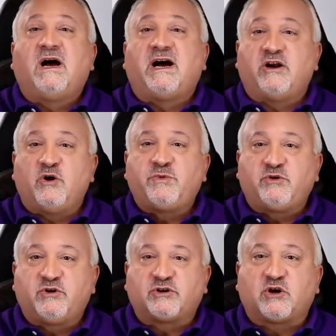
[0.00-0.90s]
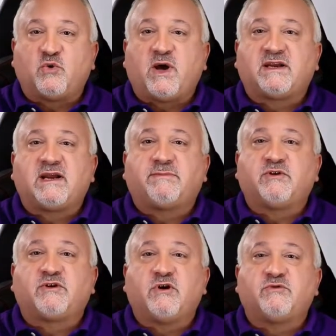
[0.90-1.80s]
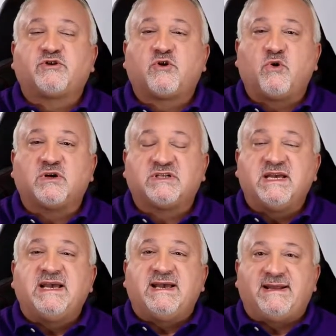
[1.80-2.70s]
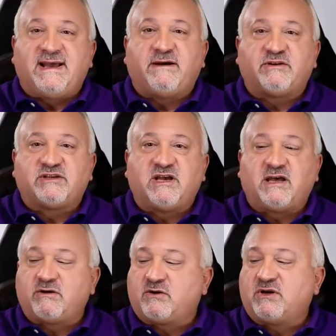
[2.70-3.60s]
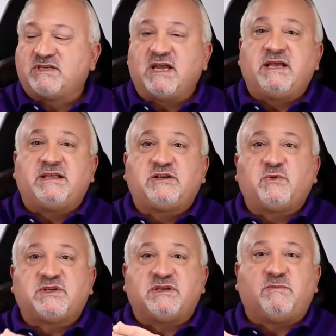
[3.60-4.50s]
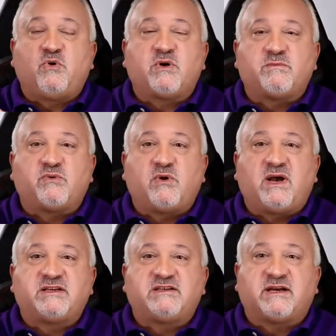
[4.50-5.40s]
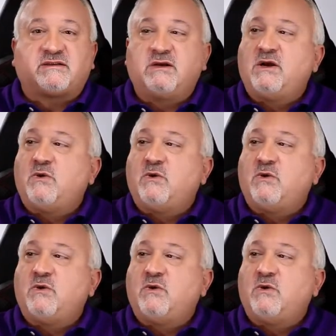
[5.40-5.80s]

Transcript: I hope you took the quadcopter coach course in how to solder because this was an important project.